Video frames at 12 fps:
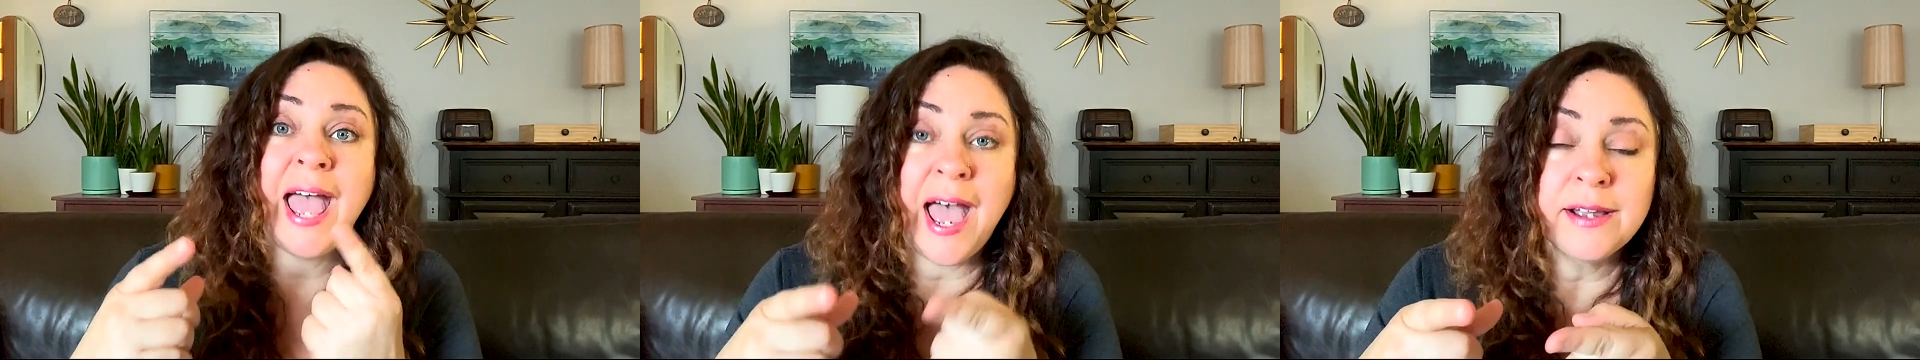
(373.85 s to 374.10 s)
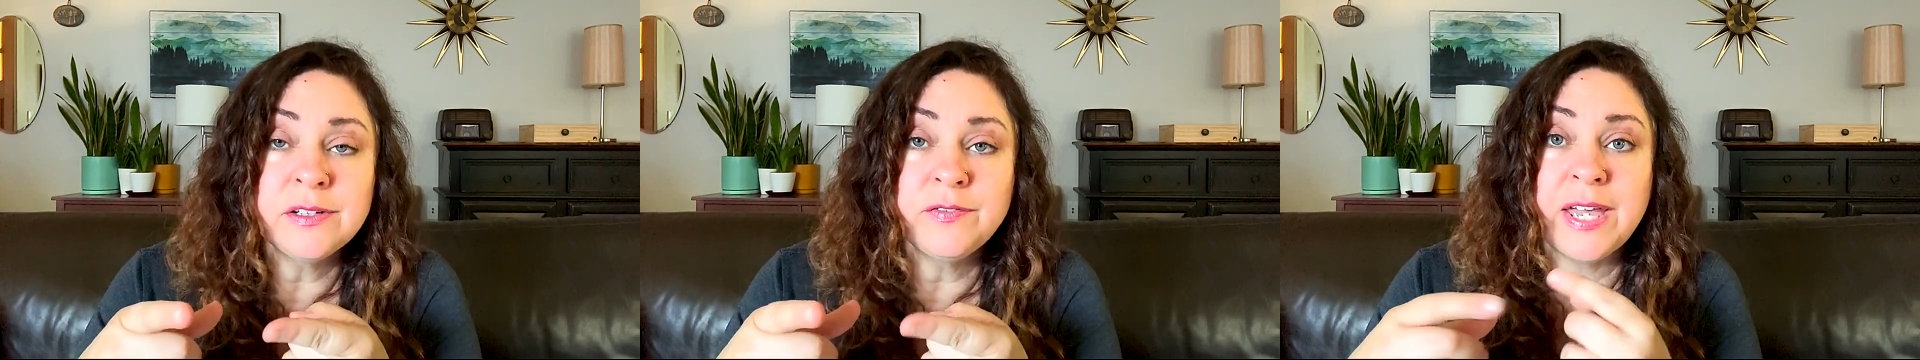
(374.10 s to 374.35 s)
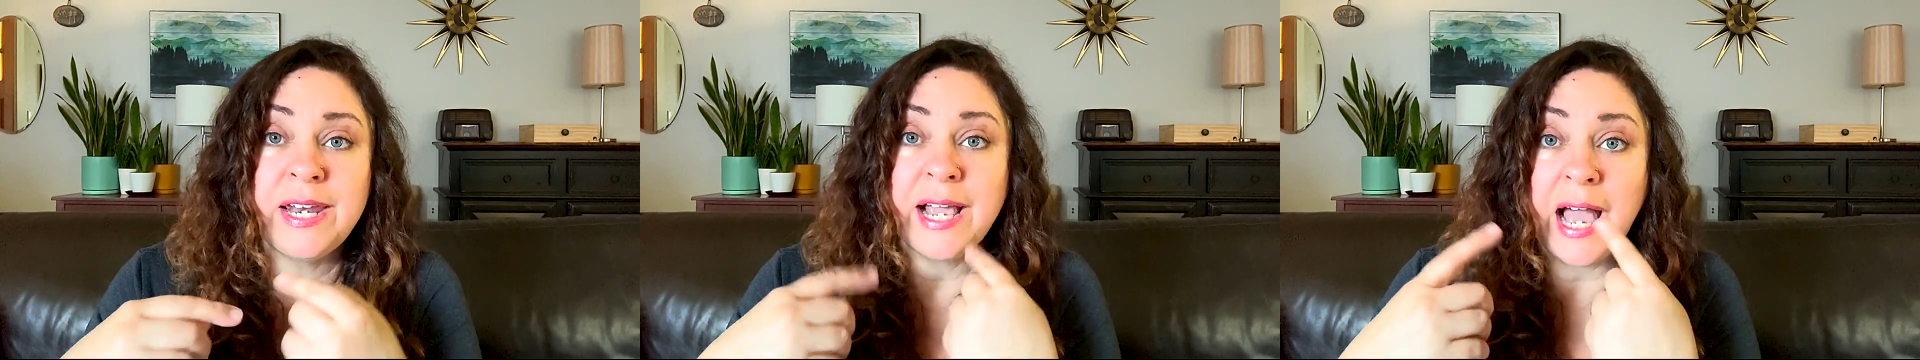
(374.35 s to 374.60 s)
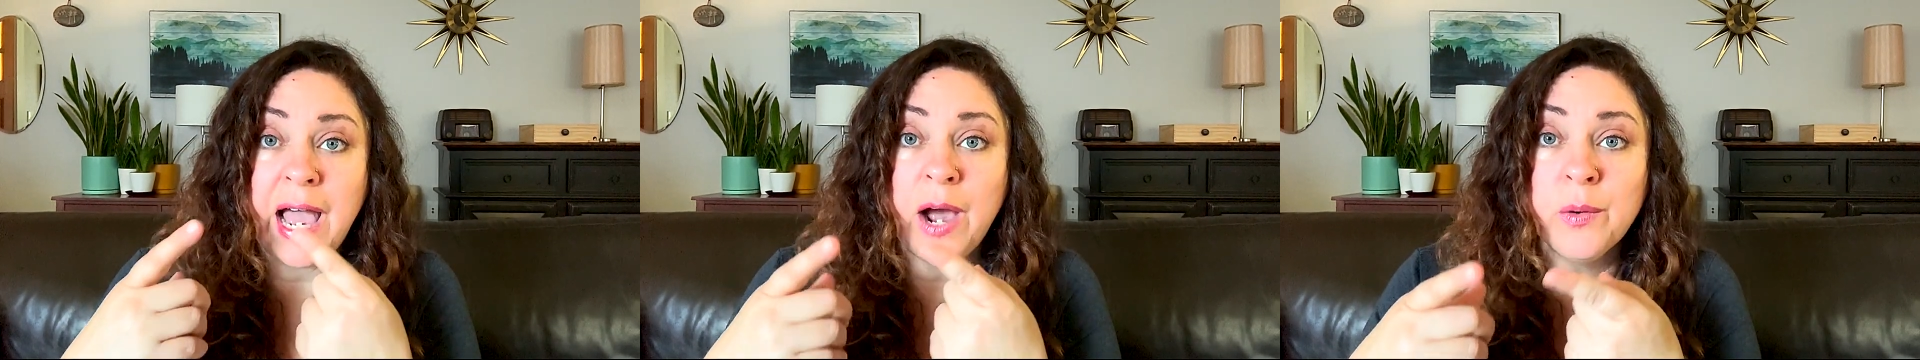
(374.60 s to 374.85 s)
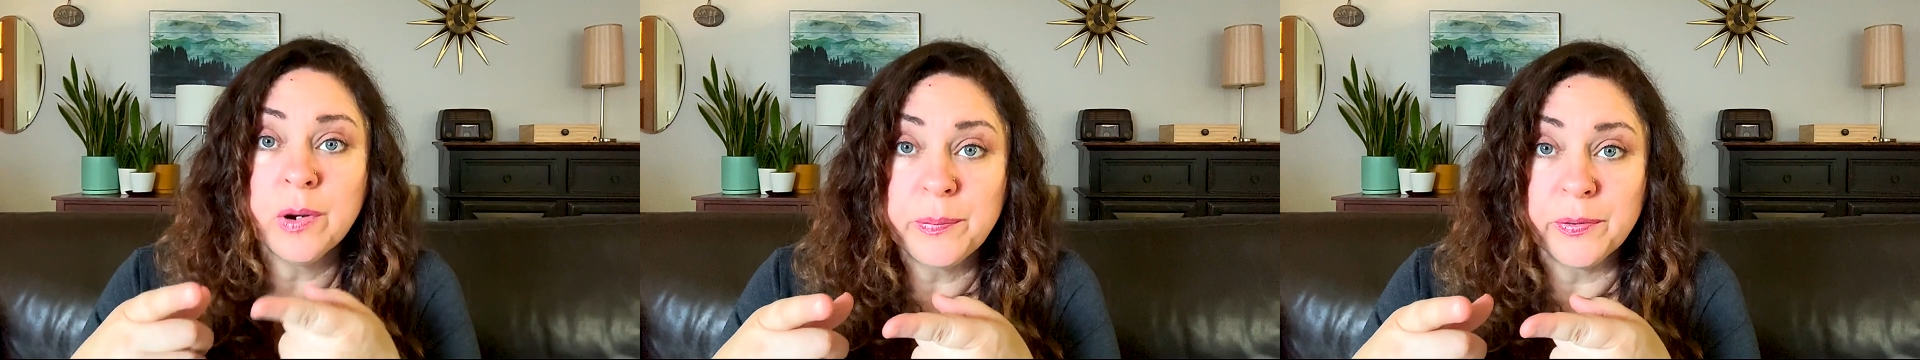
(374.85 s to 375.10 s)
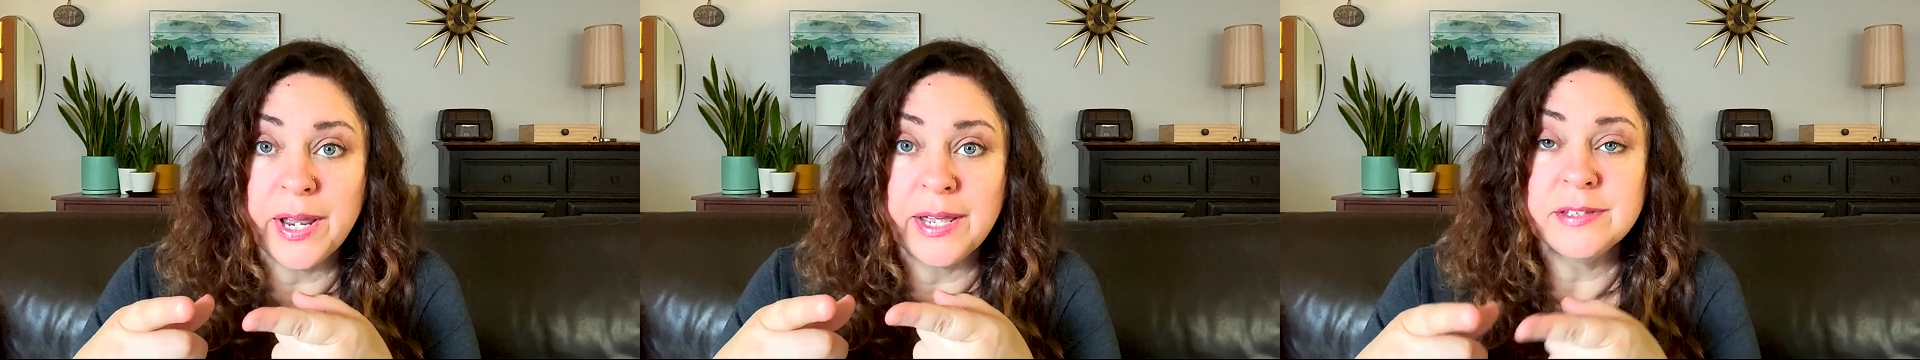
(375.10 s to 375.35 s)
activating our
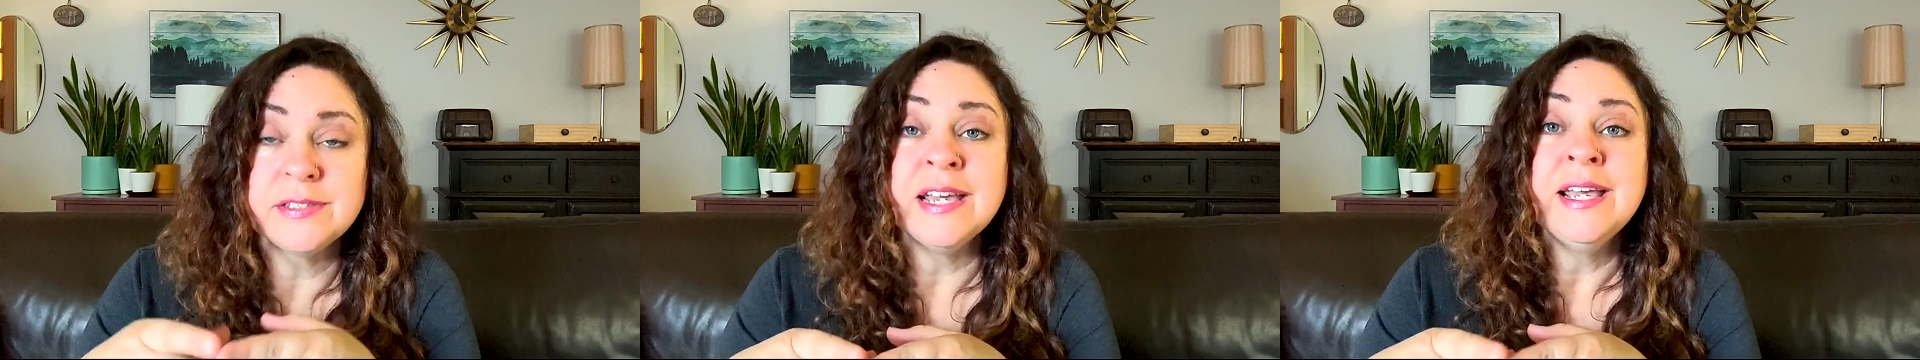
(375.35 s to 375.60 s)
brains